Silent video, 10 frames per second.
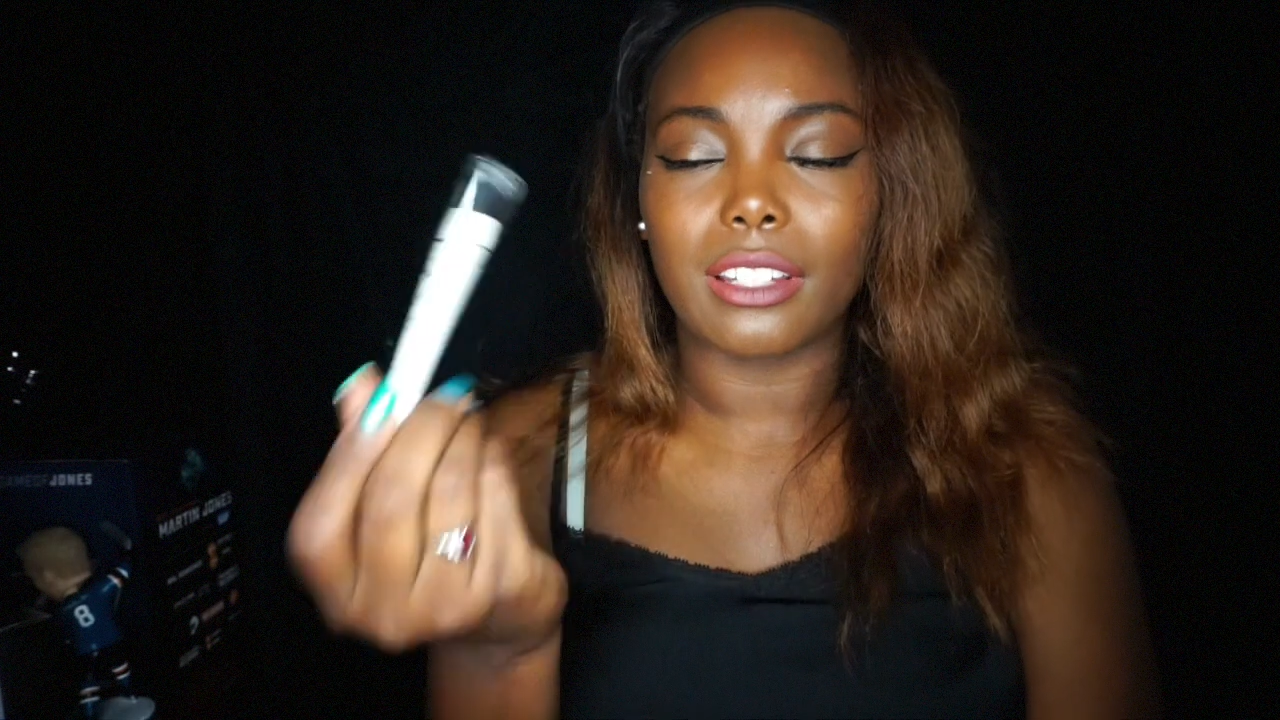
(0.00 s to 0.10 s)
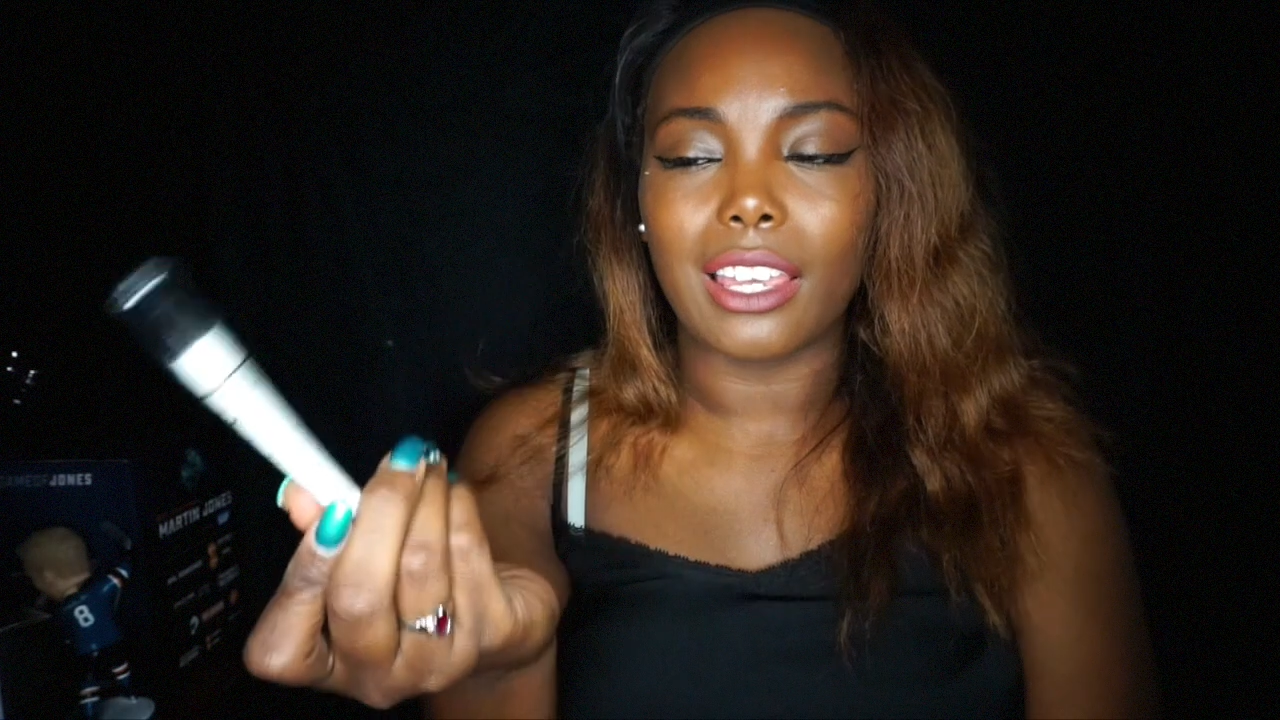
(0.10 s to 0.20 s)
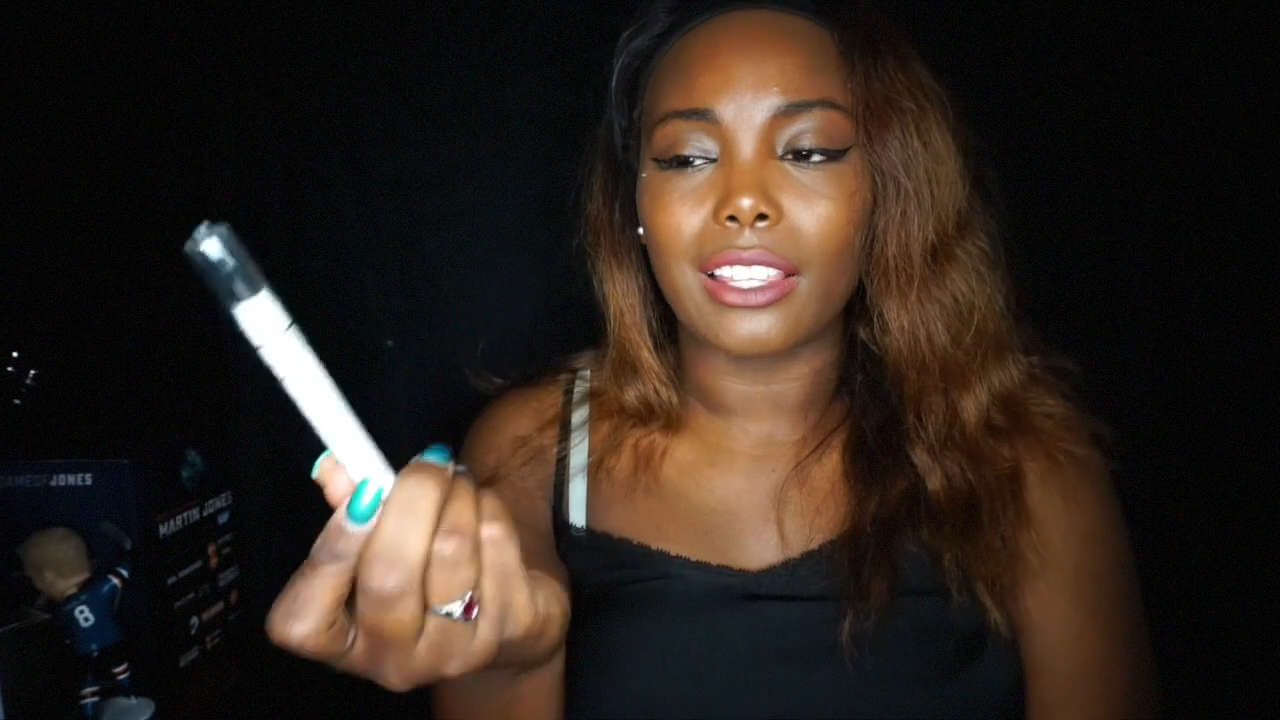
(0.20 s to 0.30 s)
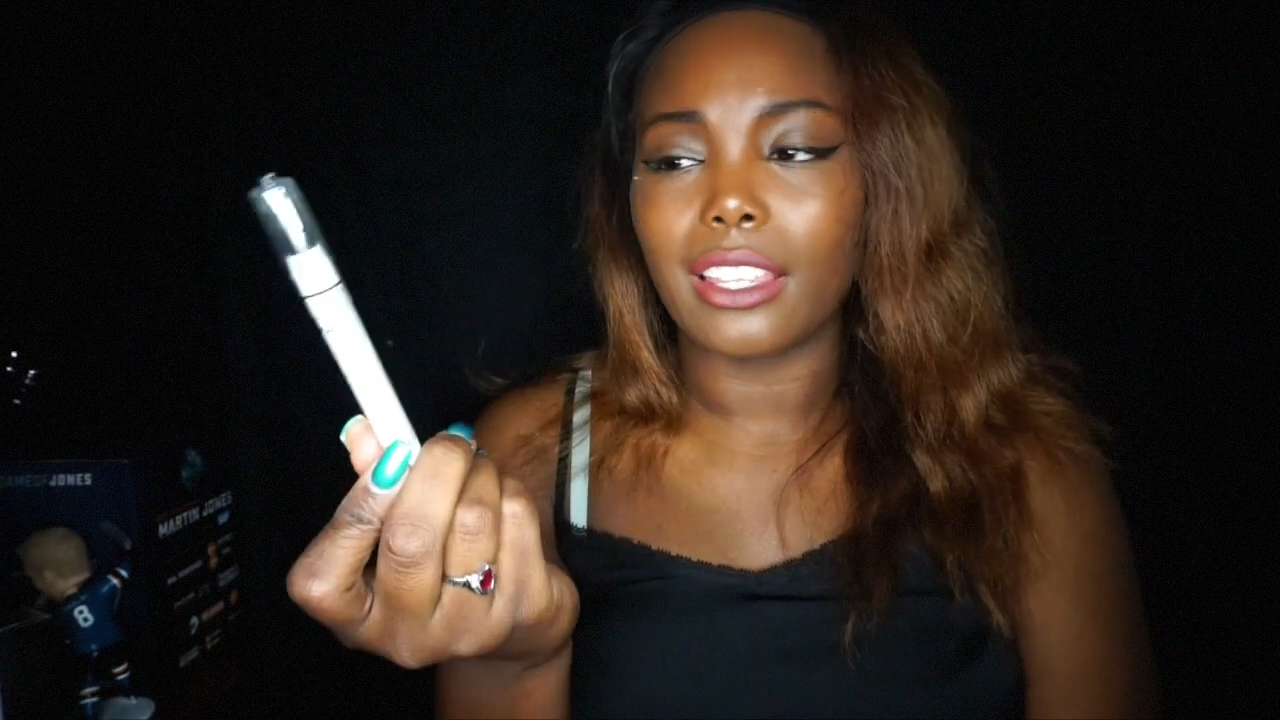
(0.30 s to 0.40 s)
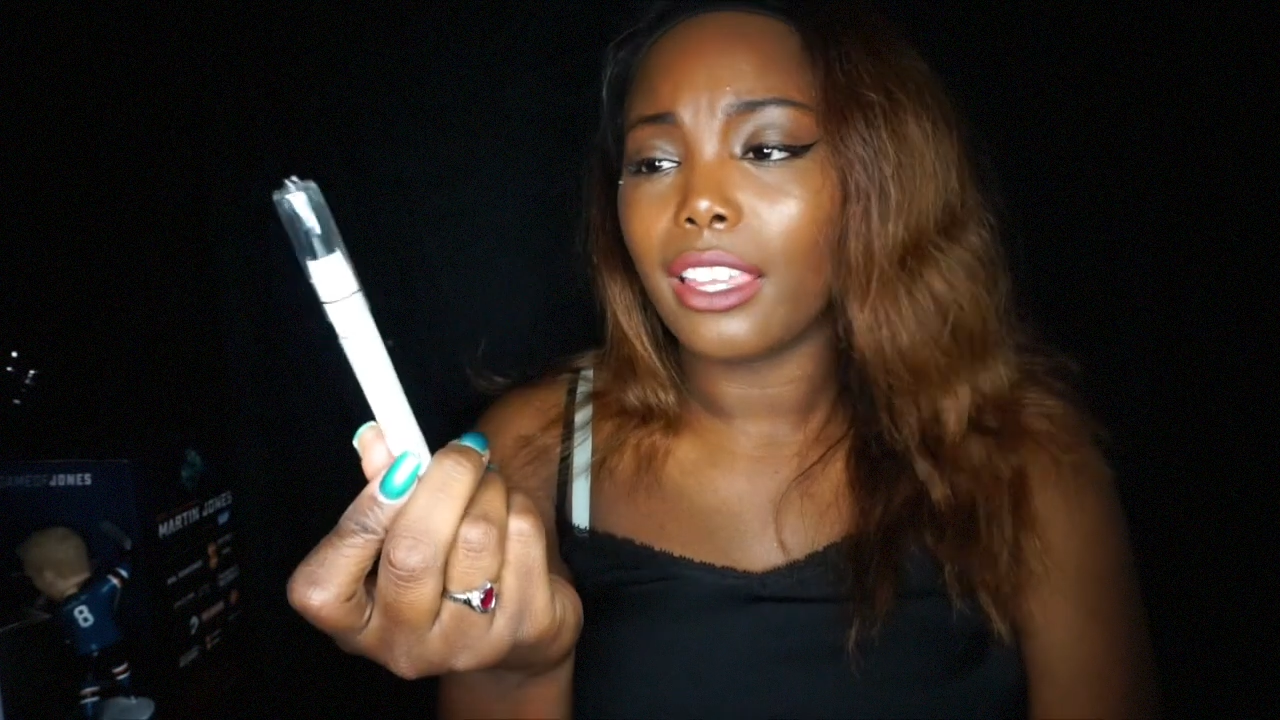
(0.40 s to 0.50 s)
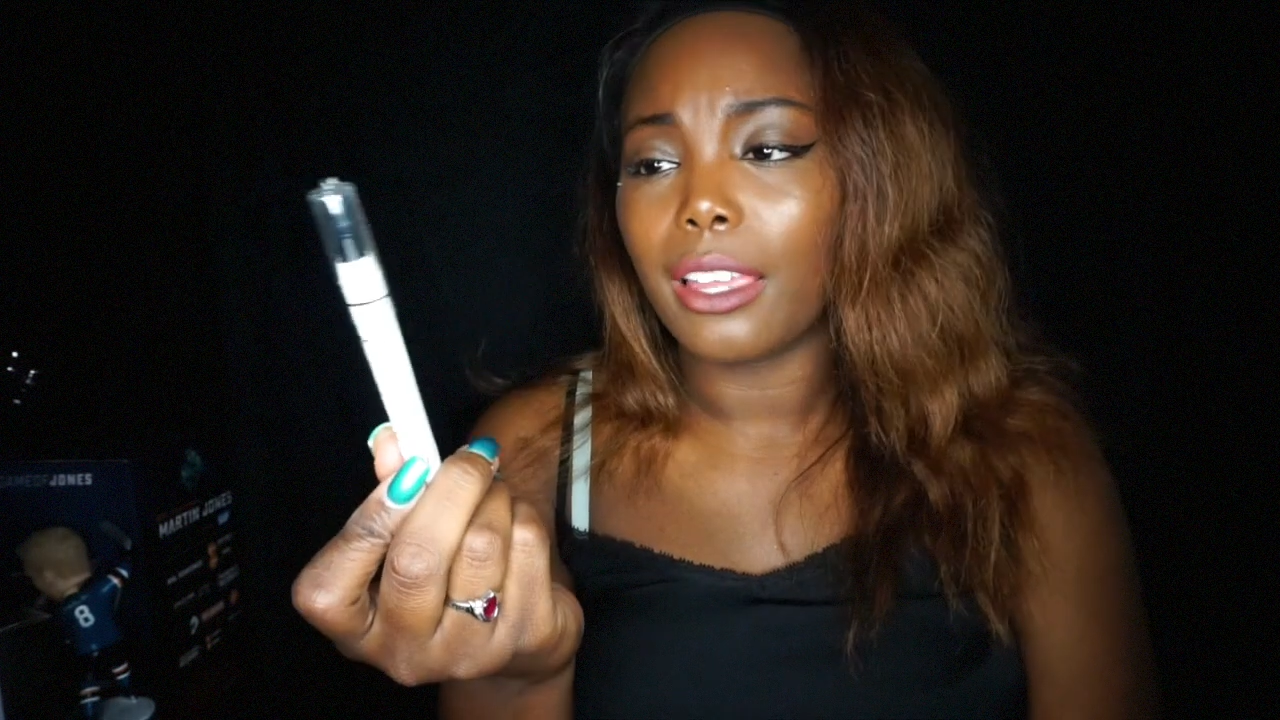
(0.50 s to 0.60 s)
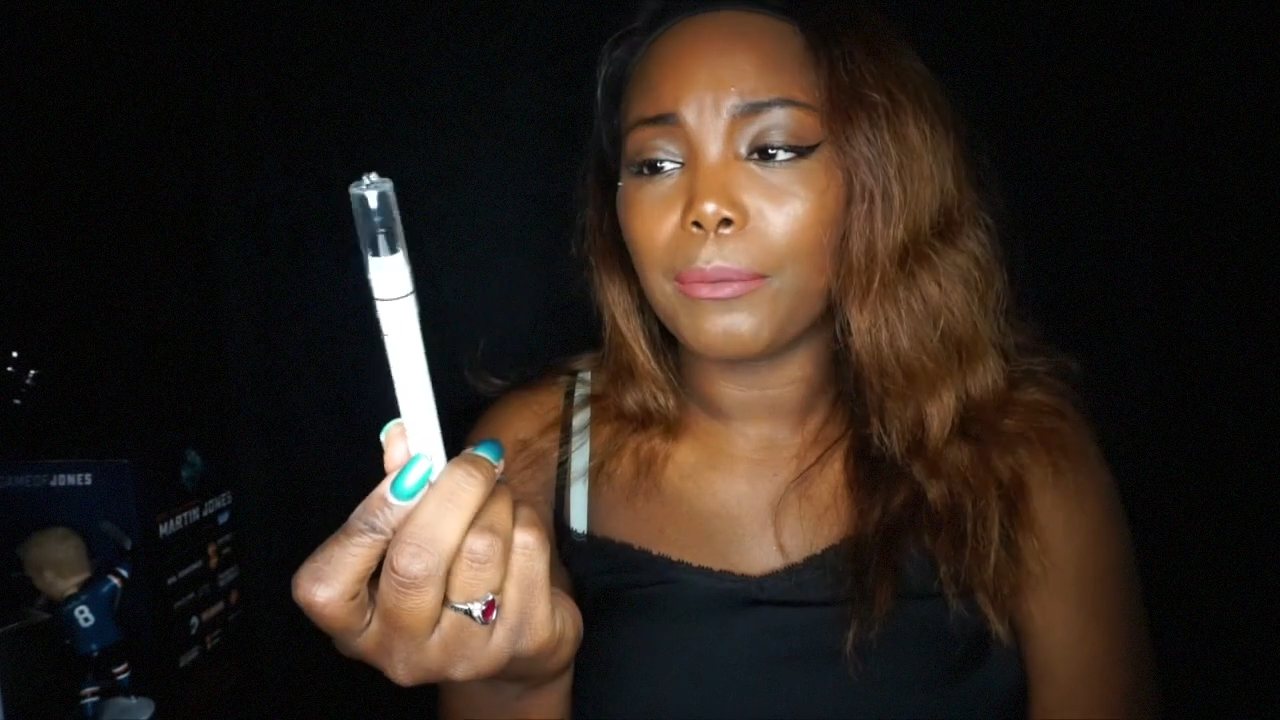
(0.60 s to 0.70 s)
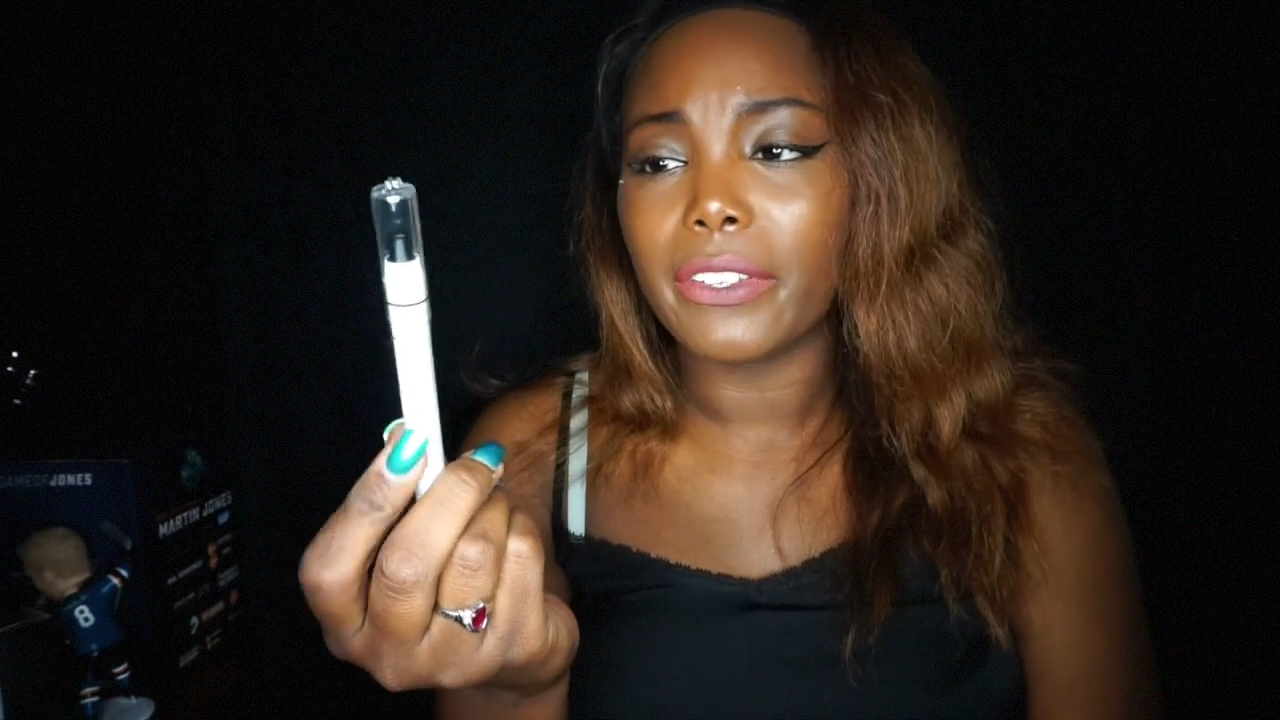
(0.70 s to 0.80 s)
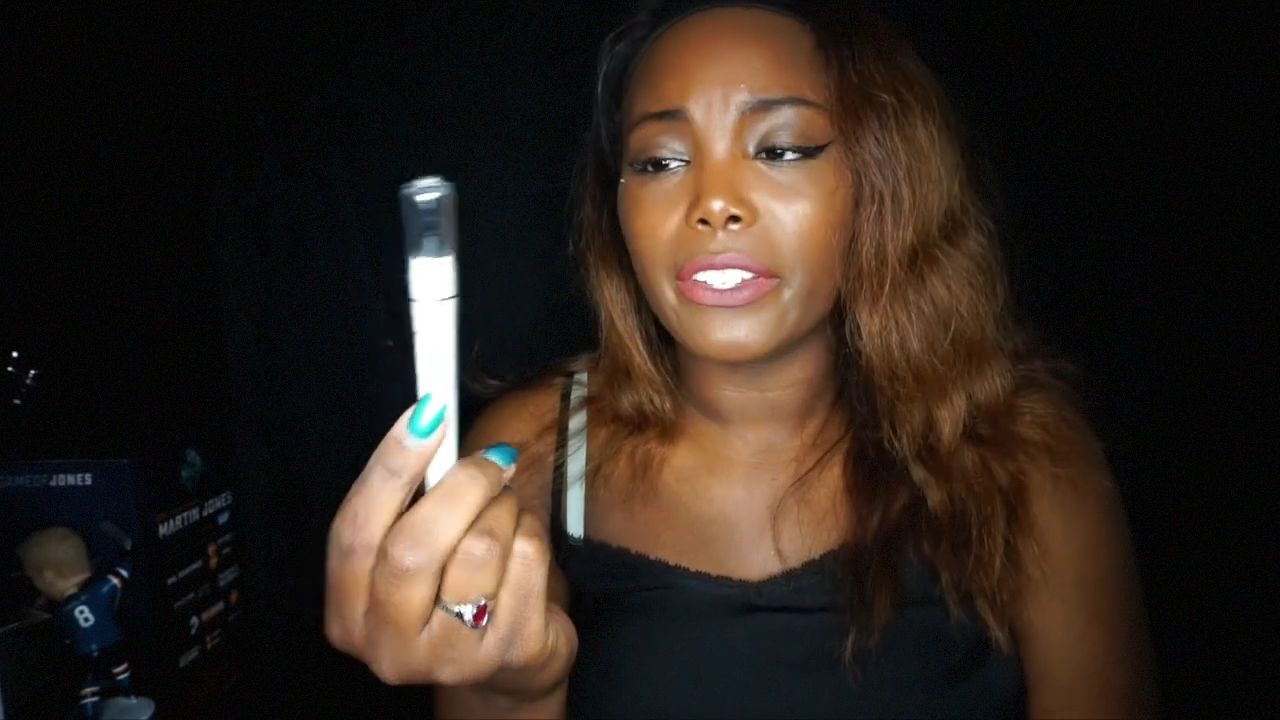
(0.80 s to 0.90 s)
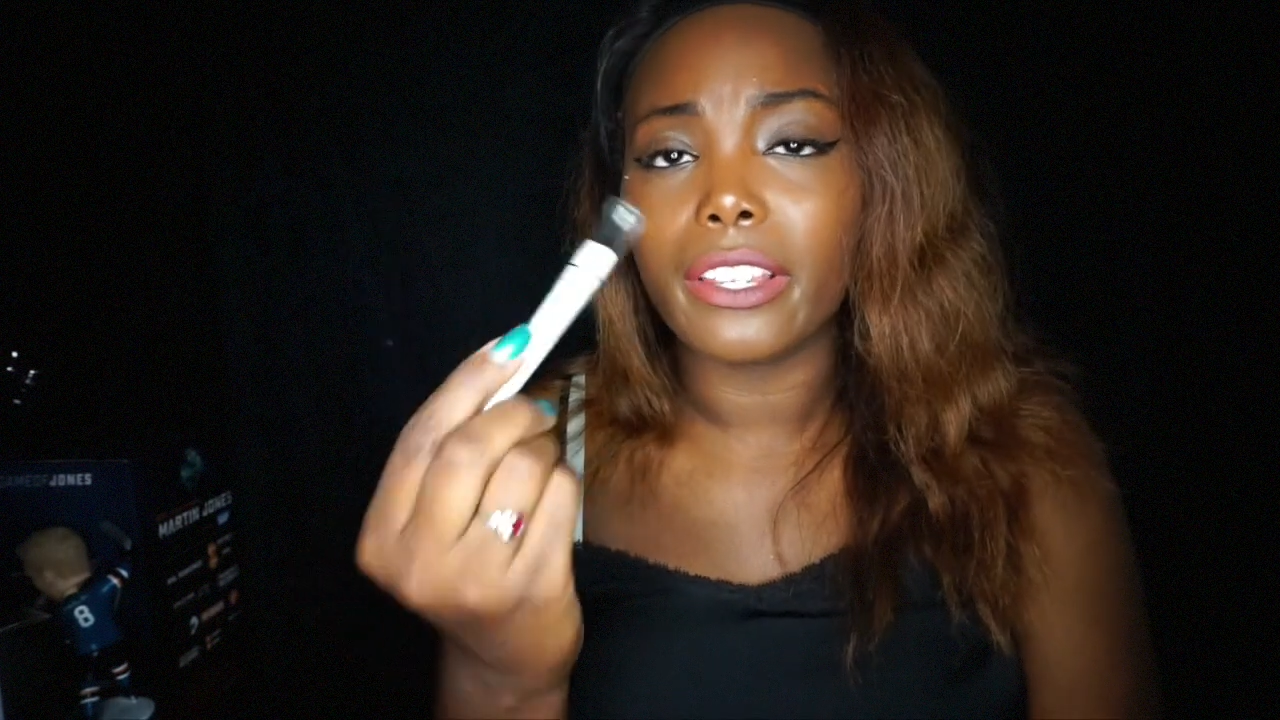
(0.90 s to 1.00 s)
I think
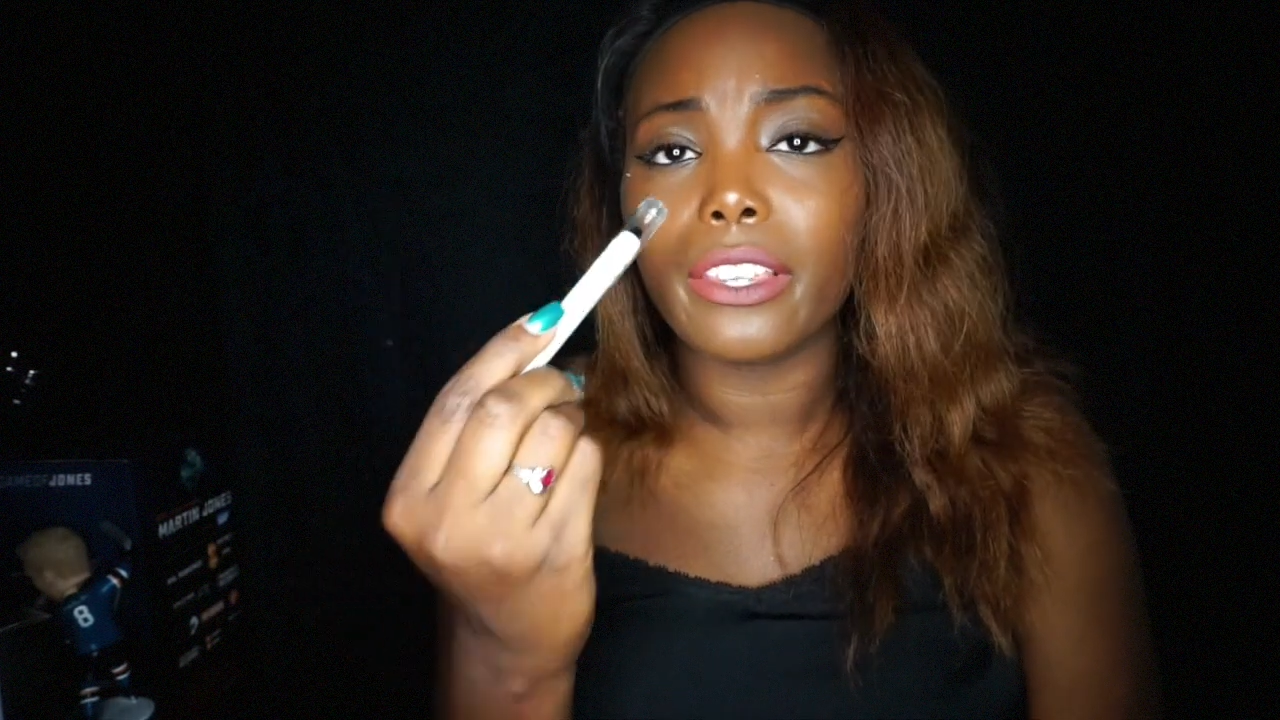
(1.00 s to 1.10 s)
I'm gonna